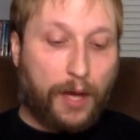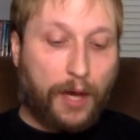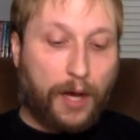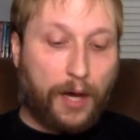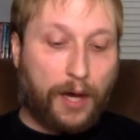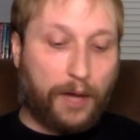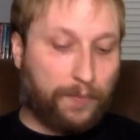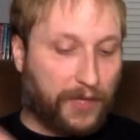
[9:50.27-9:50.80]

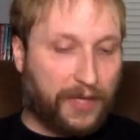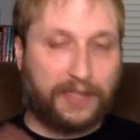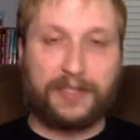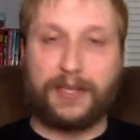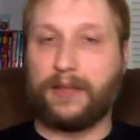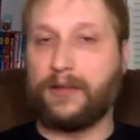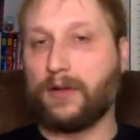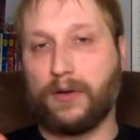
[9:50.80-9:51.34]
Um, like I
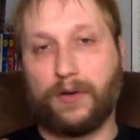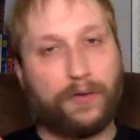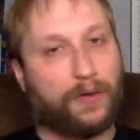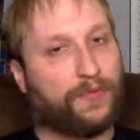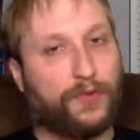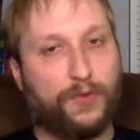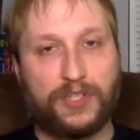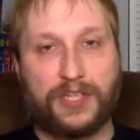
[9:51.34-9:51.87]
said, there are a
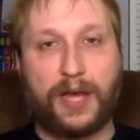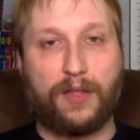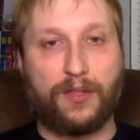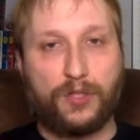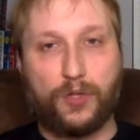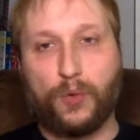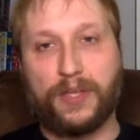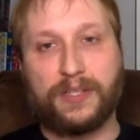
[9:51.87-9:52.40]
few
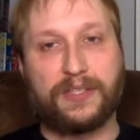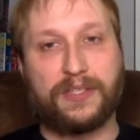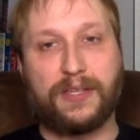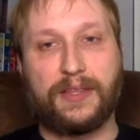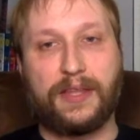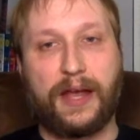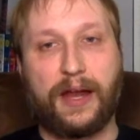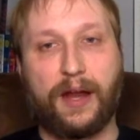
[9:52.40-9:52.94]
solid twists
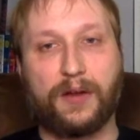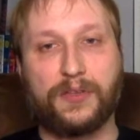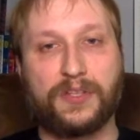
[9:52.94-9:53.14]
in there,